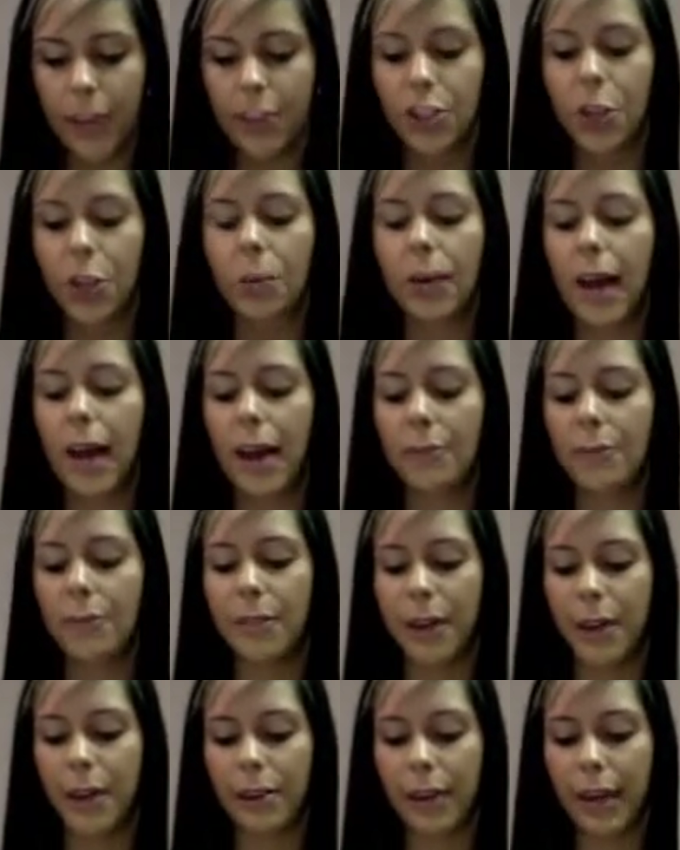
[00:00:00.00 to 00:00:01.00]
So you would have
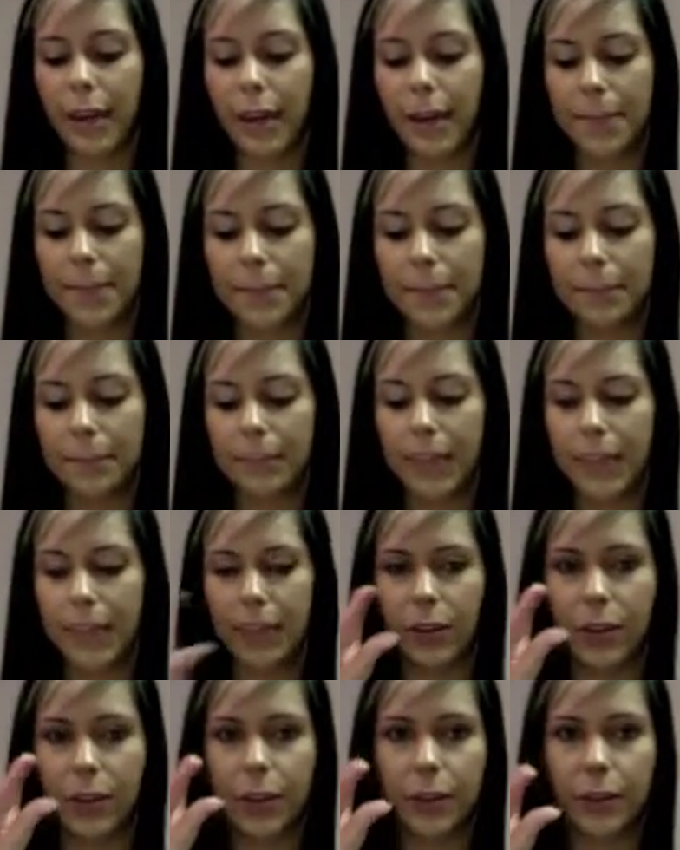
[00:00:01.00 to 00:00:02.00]
their name, like
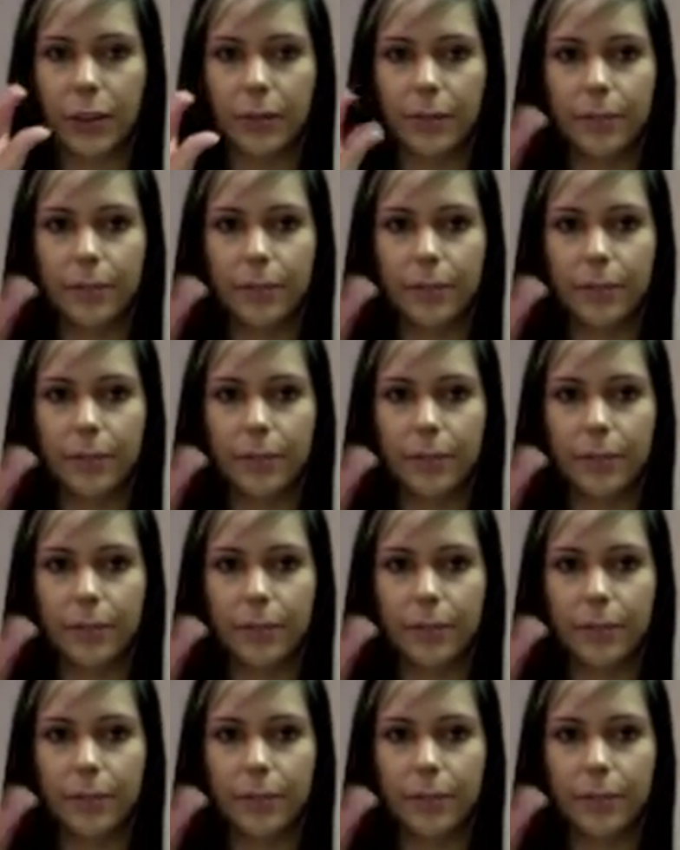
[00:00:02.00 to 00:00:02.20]
the